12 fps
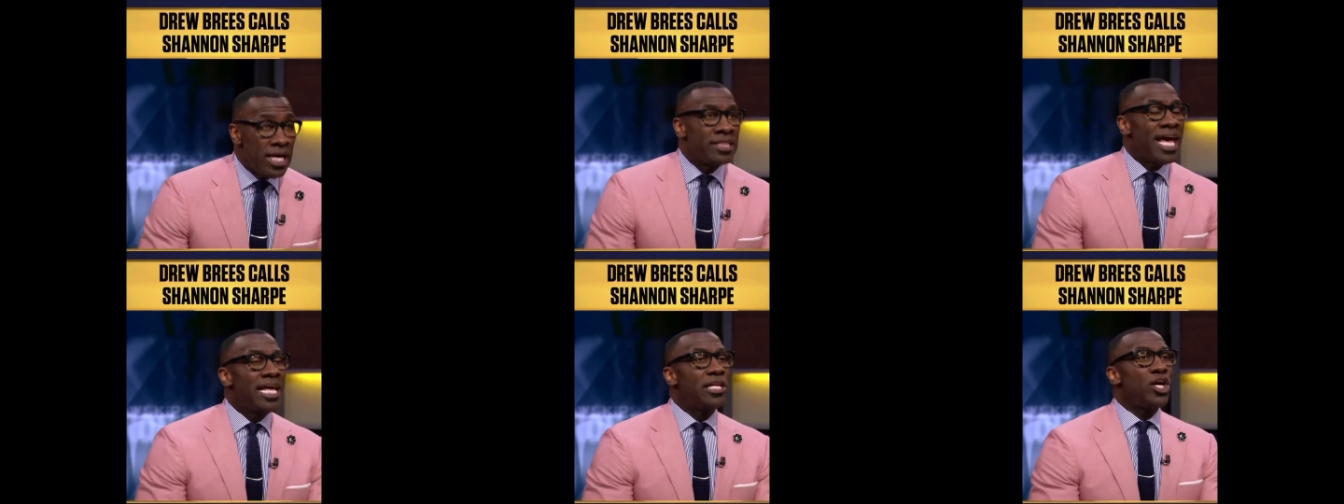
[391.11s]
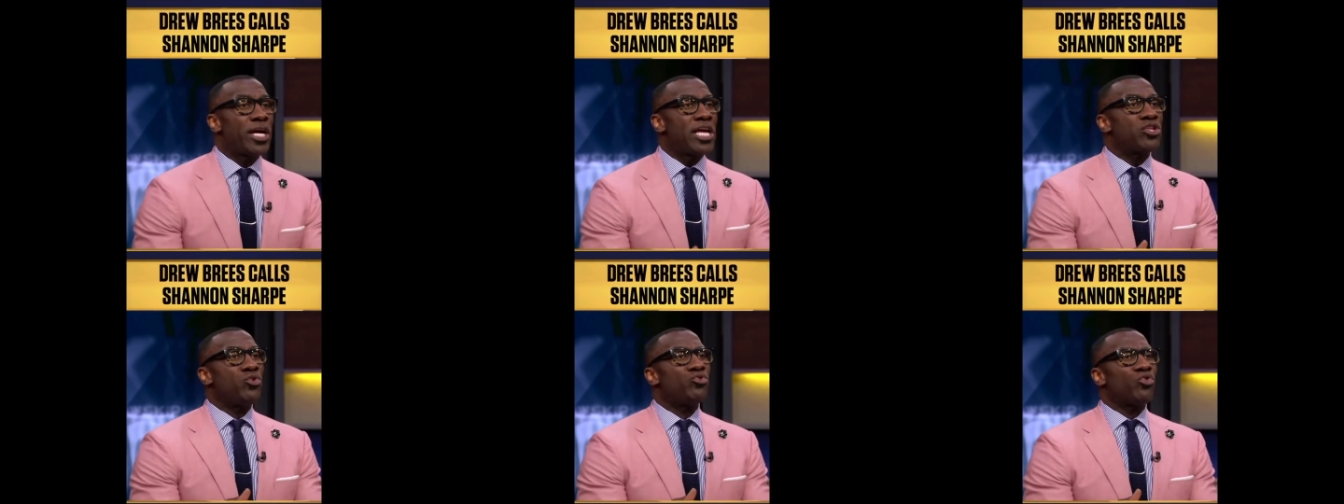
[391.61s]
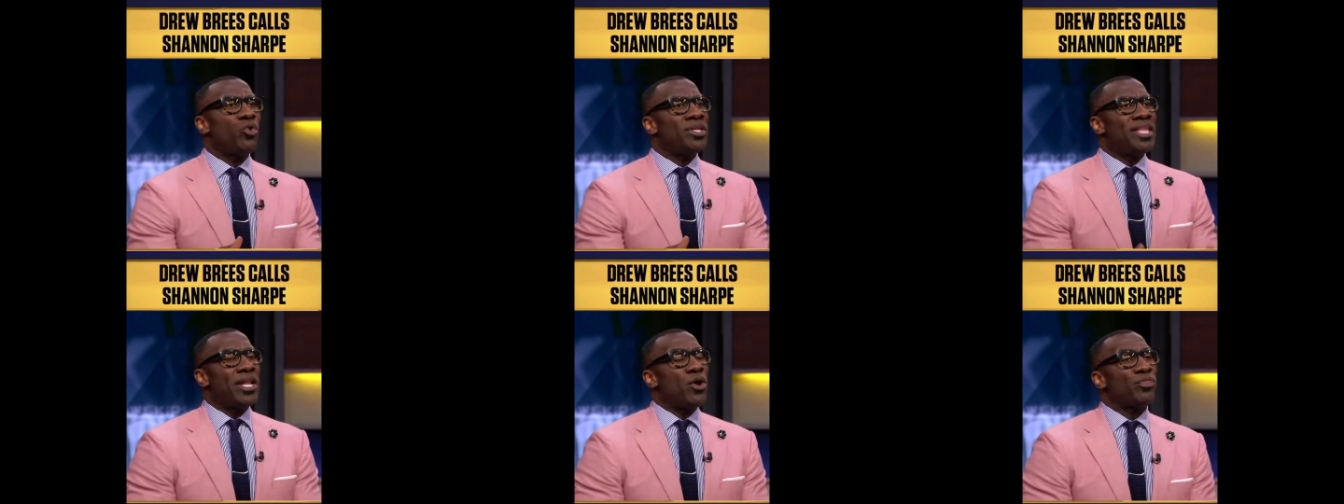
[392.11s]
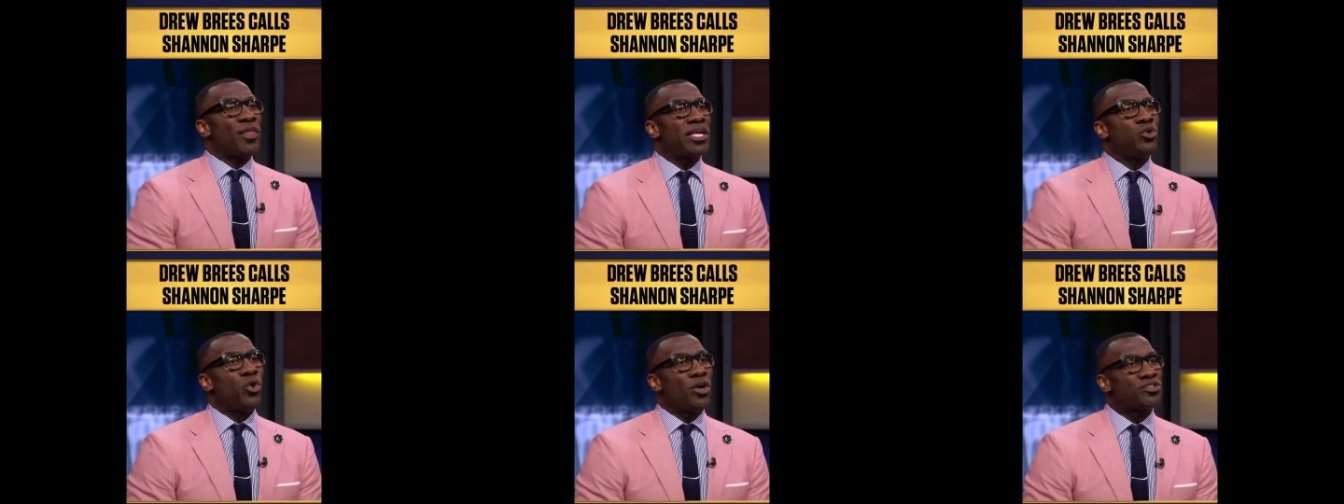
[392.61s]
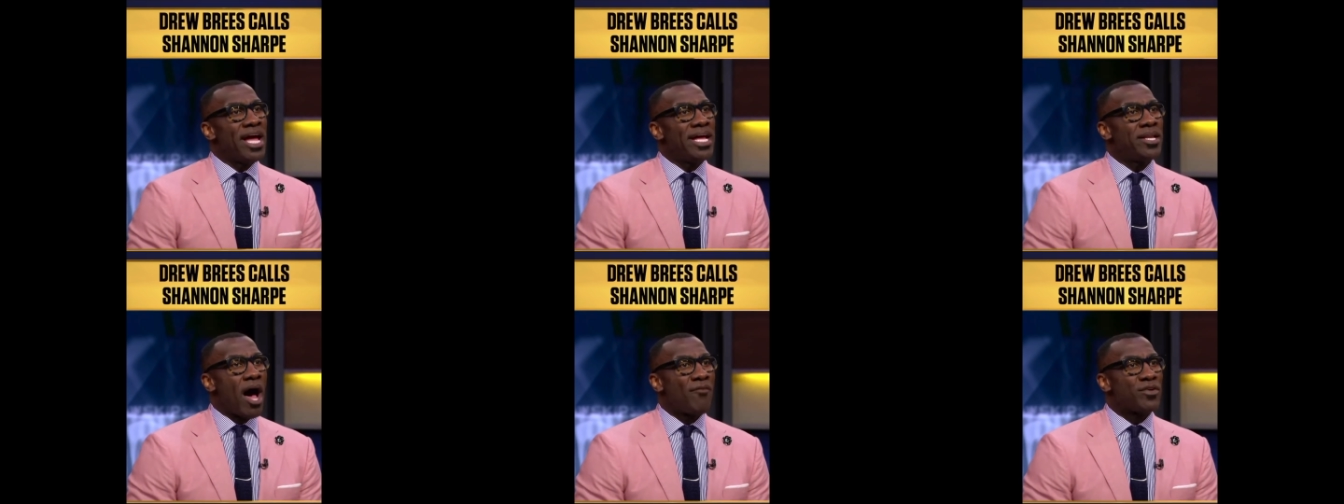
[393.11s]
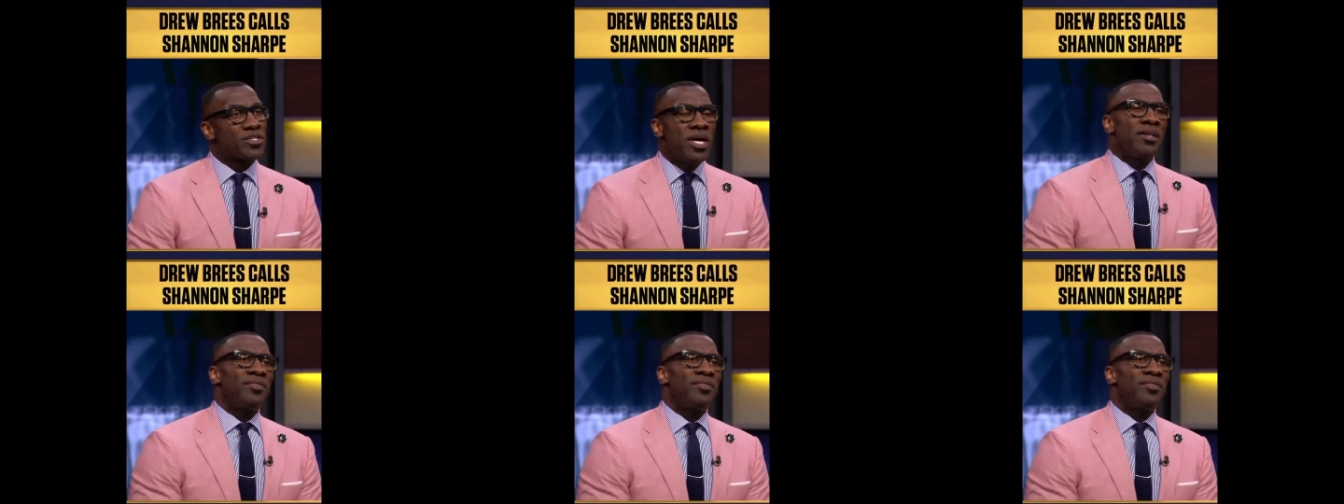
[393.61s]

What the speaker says: They look at you, Drew, and they don't think you are standoffish.